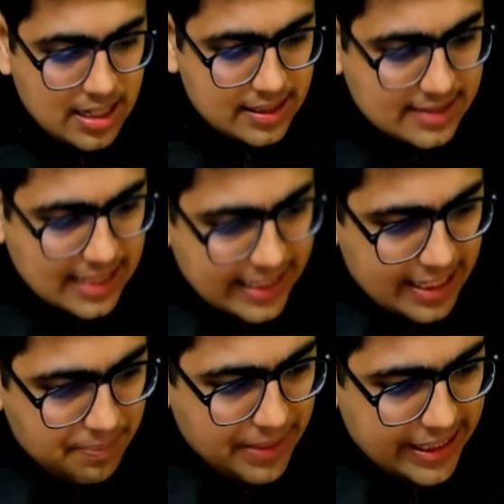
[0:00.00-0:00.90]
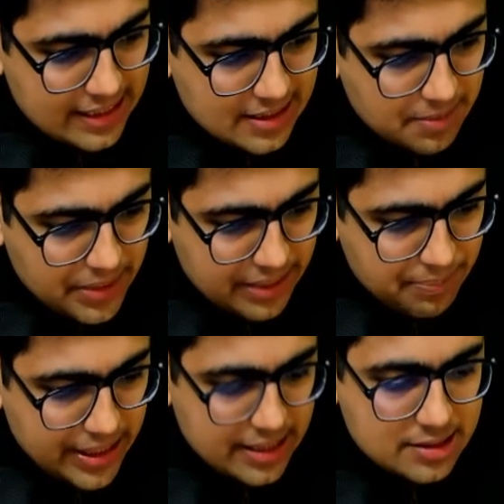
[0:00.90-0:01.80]
Certain meetings, the
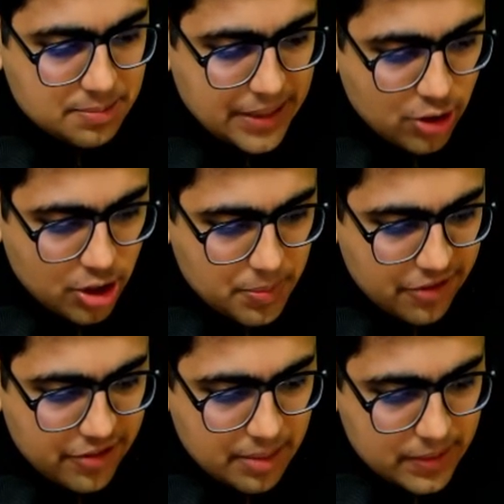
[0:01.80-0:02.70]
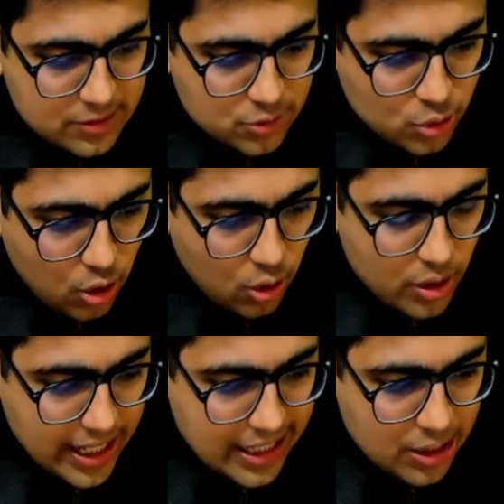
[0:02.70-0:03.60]
minutes may not be available.
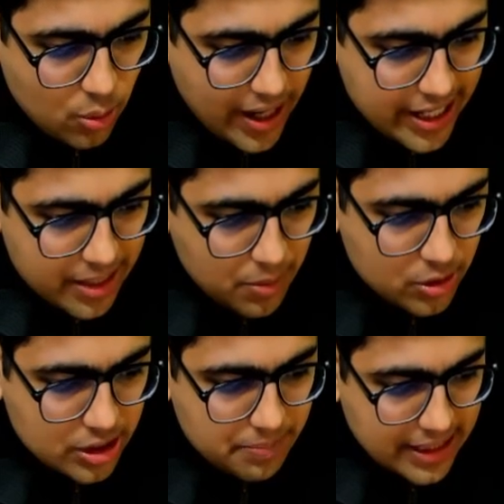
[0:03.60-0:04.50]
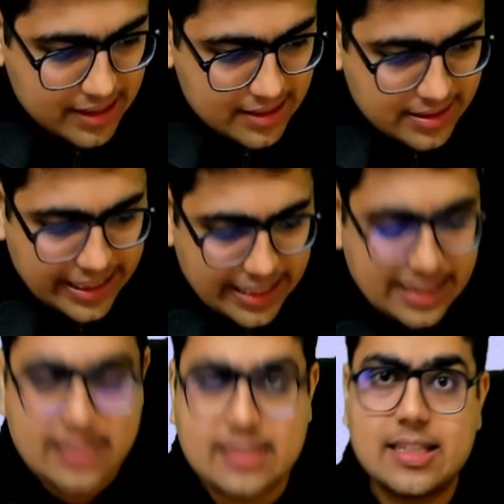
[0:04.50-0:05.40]
So, inquire about the matters dealt
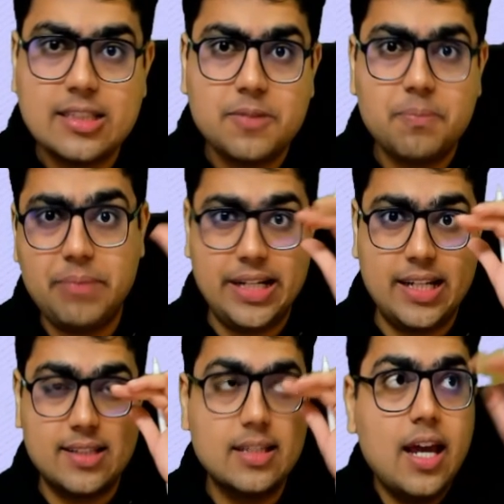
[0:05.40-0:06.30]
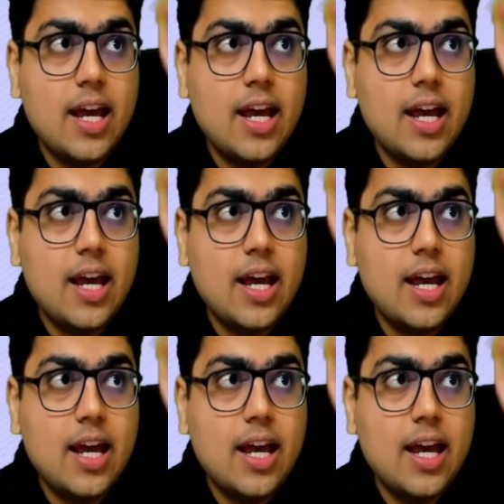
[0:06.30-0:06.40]
at such meetings.